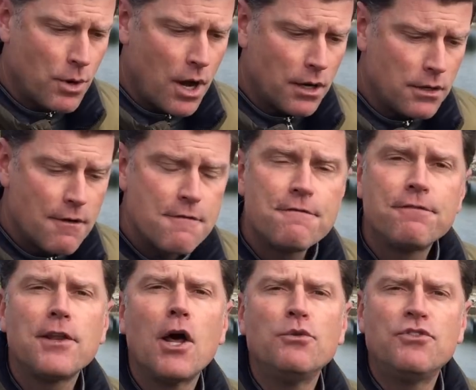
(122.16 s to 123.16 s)
rod,
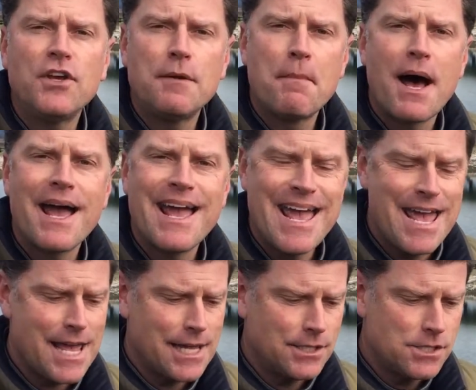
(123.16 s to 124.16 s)
floats in my
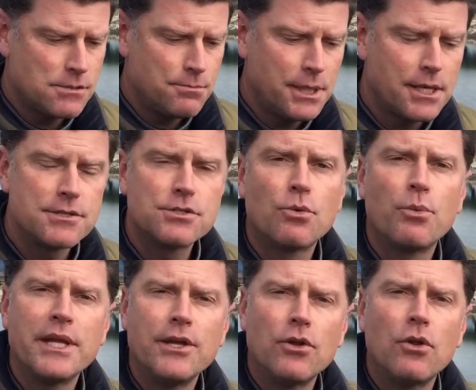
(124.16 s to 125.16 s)
hands because the
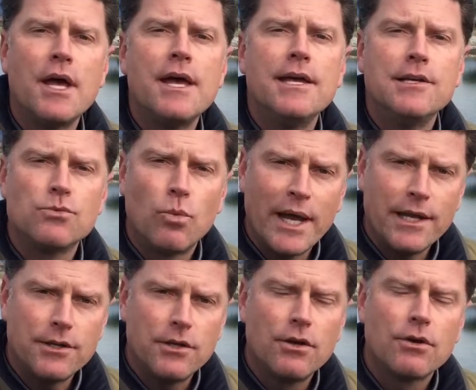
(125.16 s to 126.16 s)
reel is
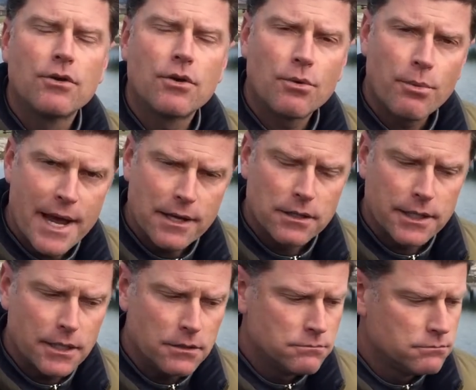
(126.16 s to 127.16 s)
weighted correctly.